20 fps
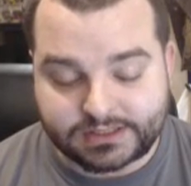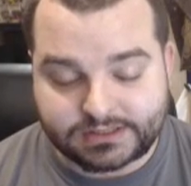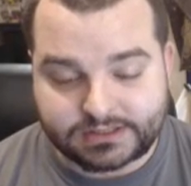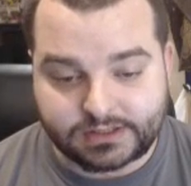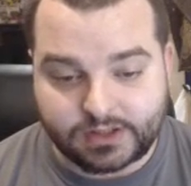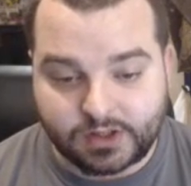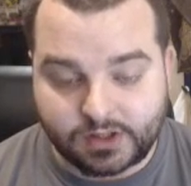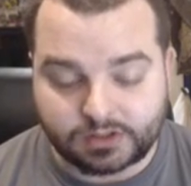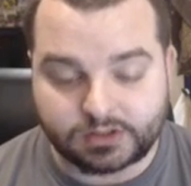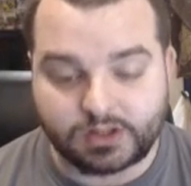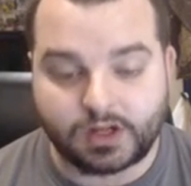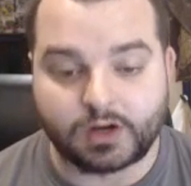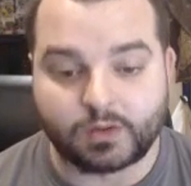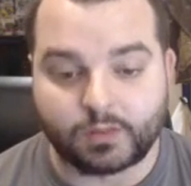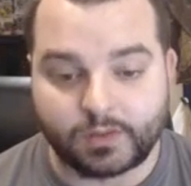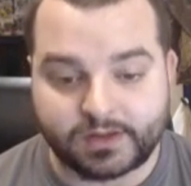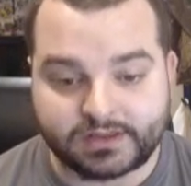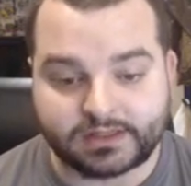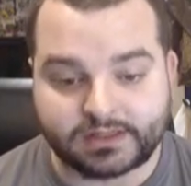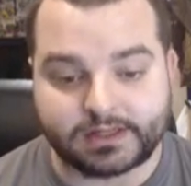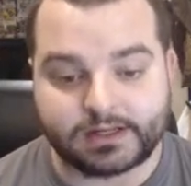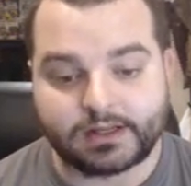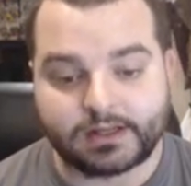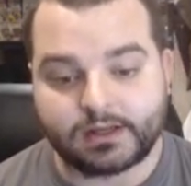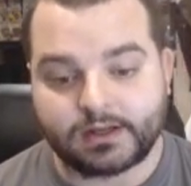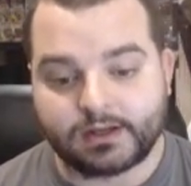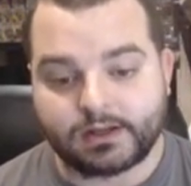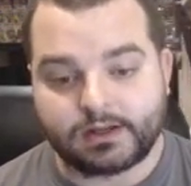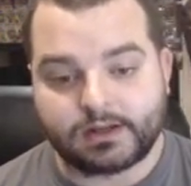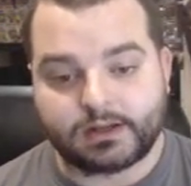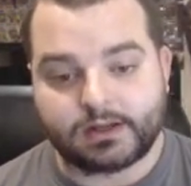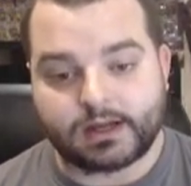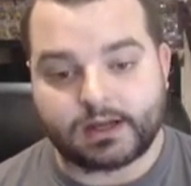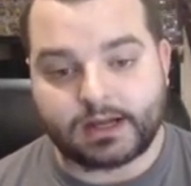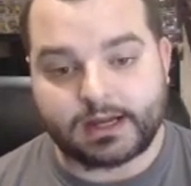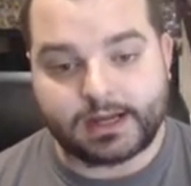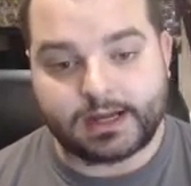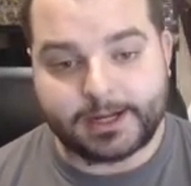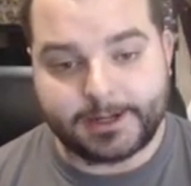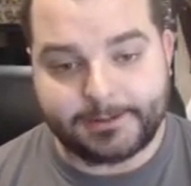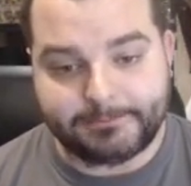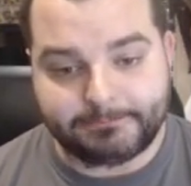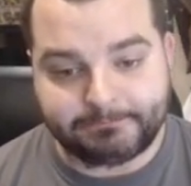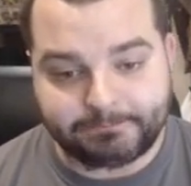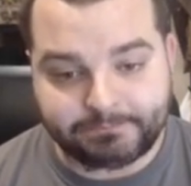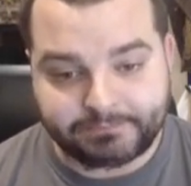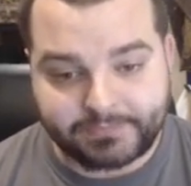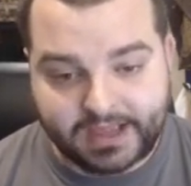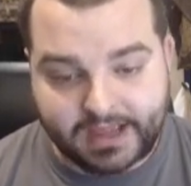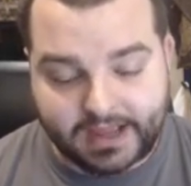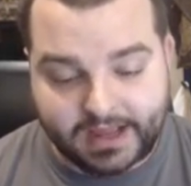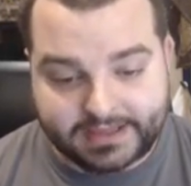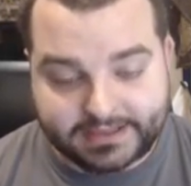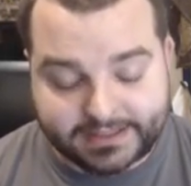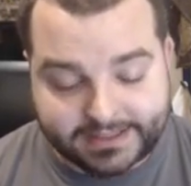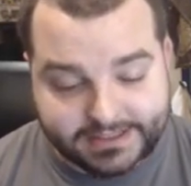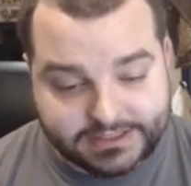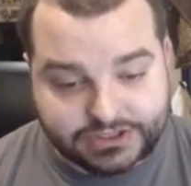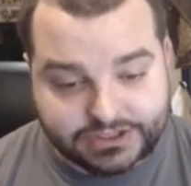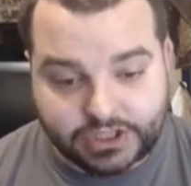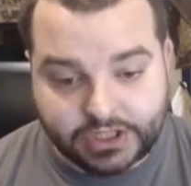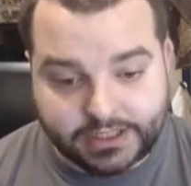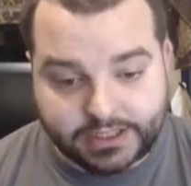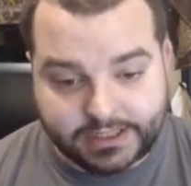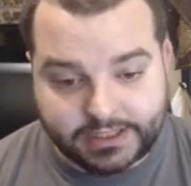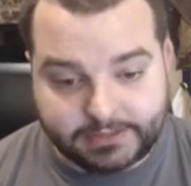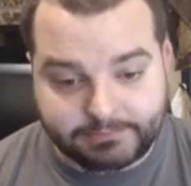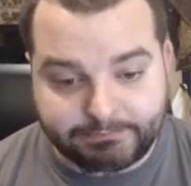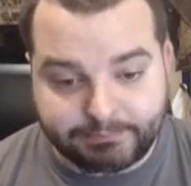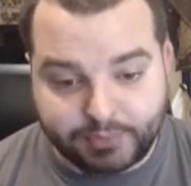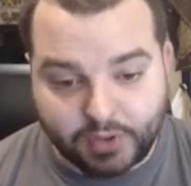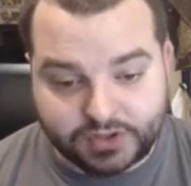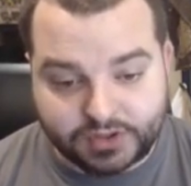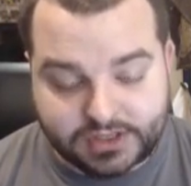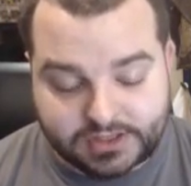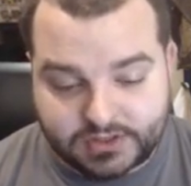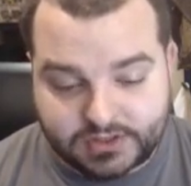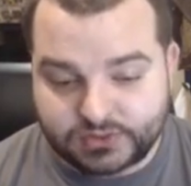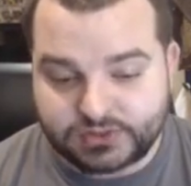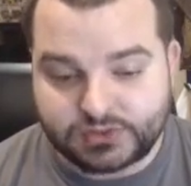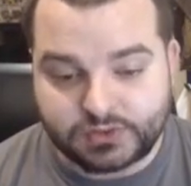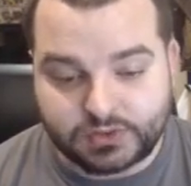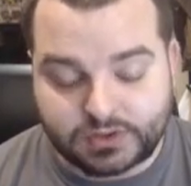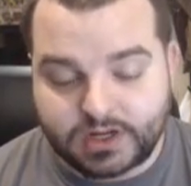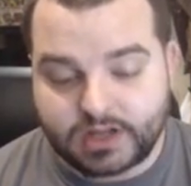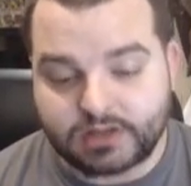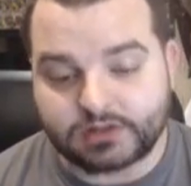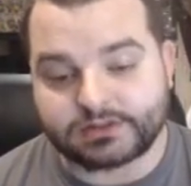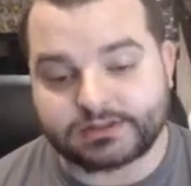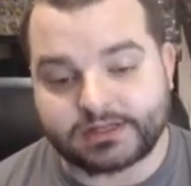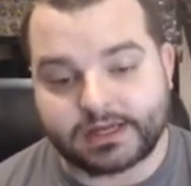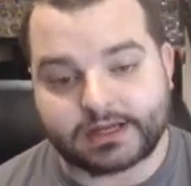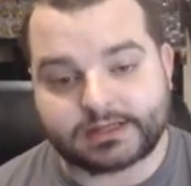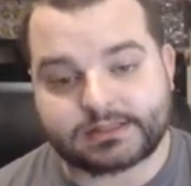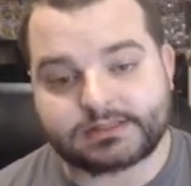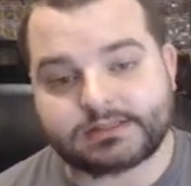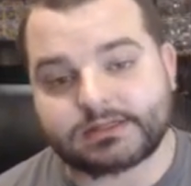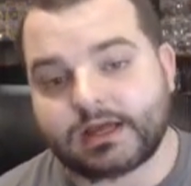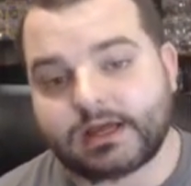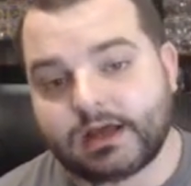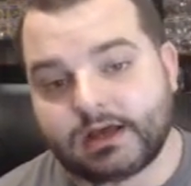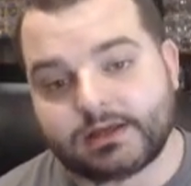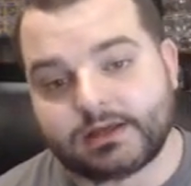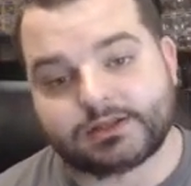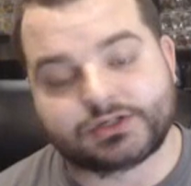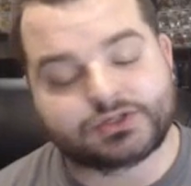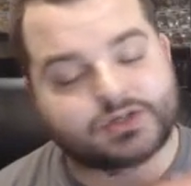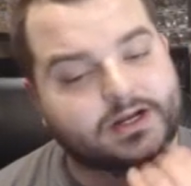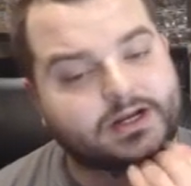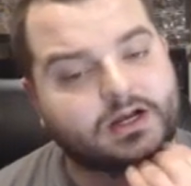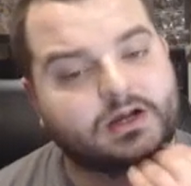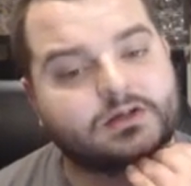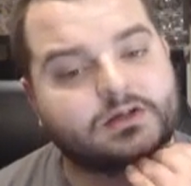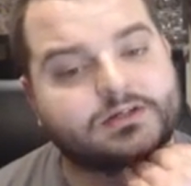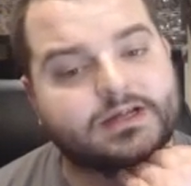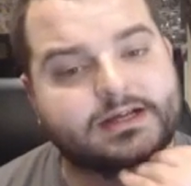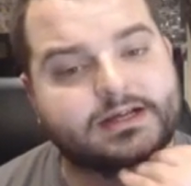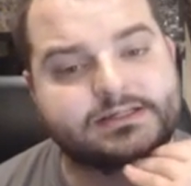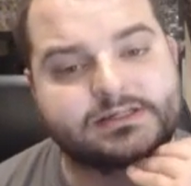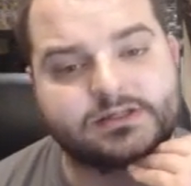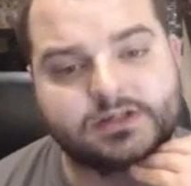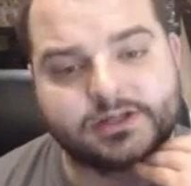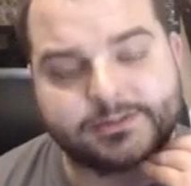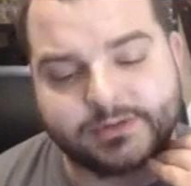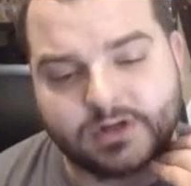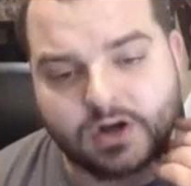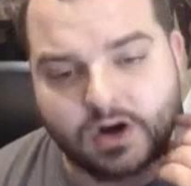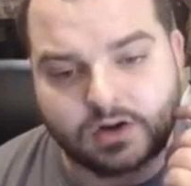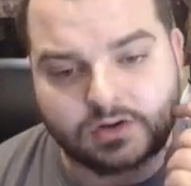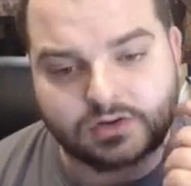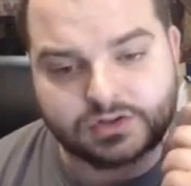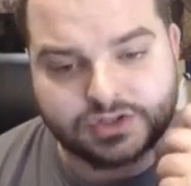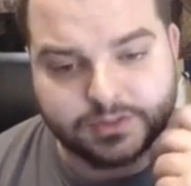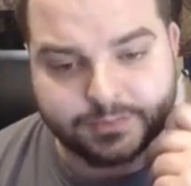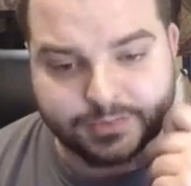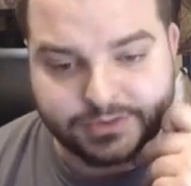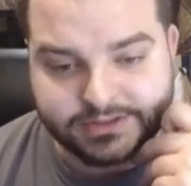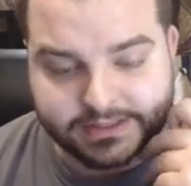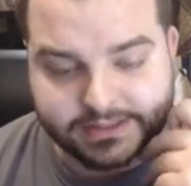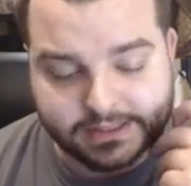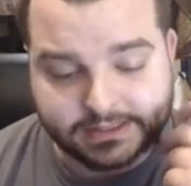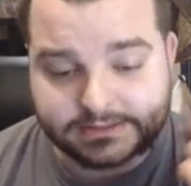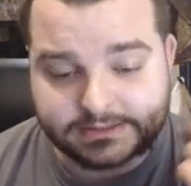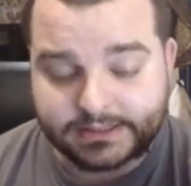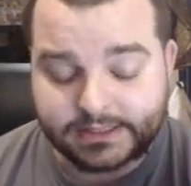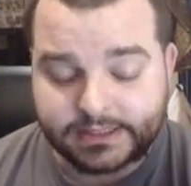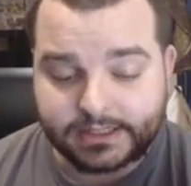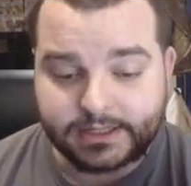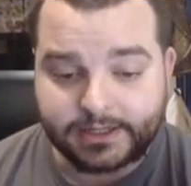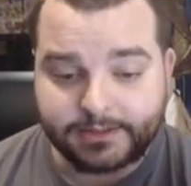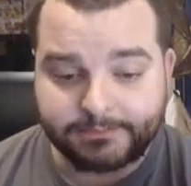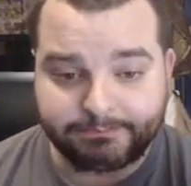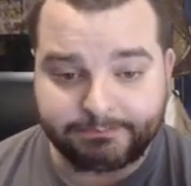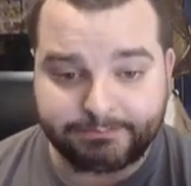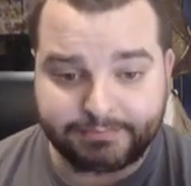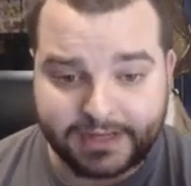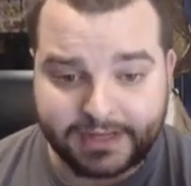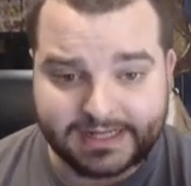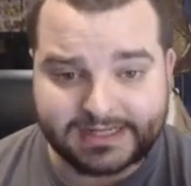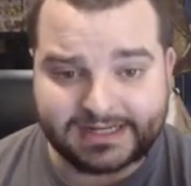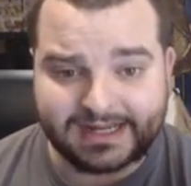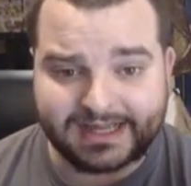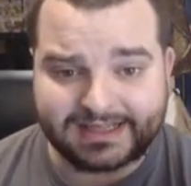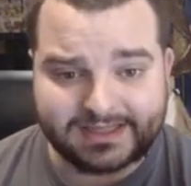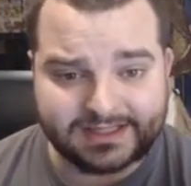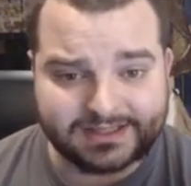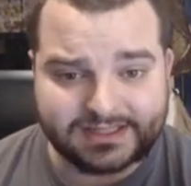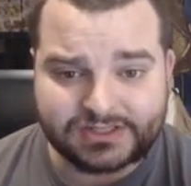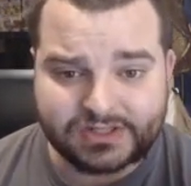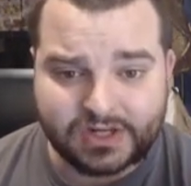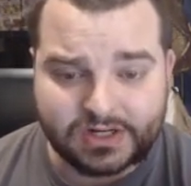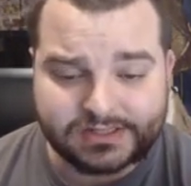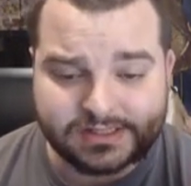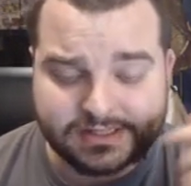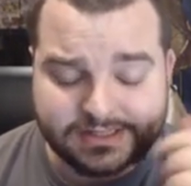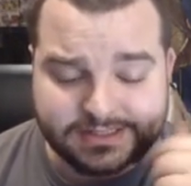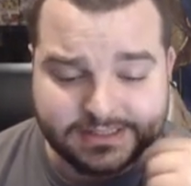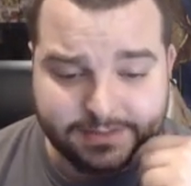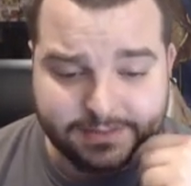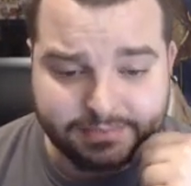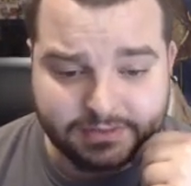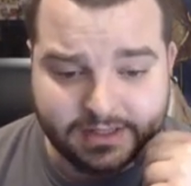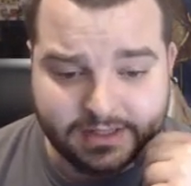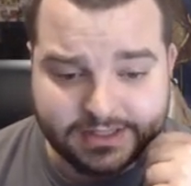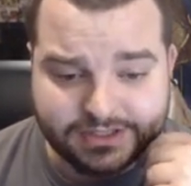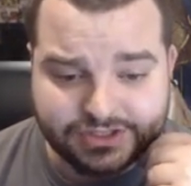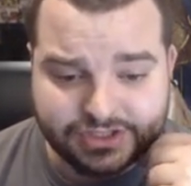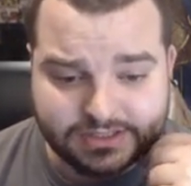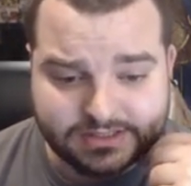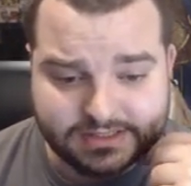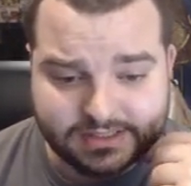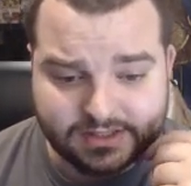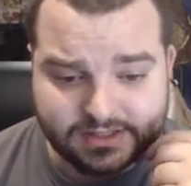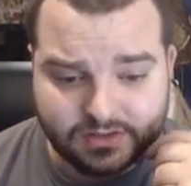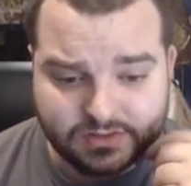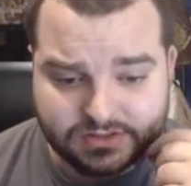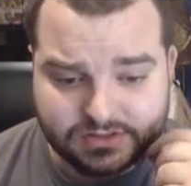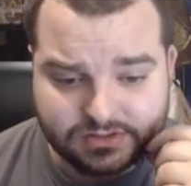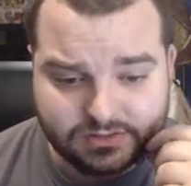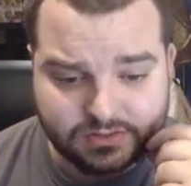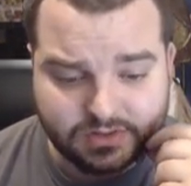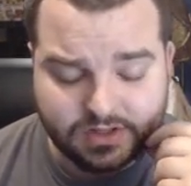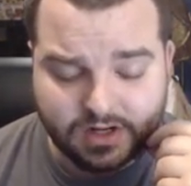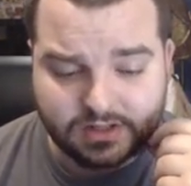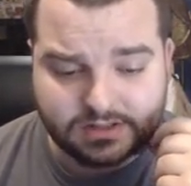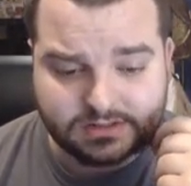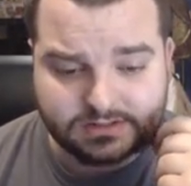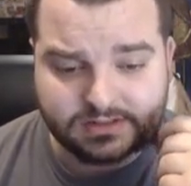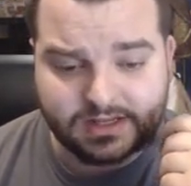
to go along with it. I think it's good in both of those dual color decks. The tricolor deck is a little bit harder to predict, but I think this card's going to see play just in those 2 cards.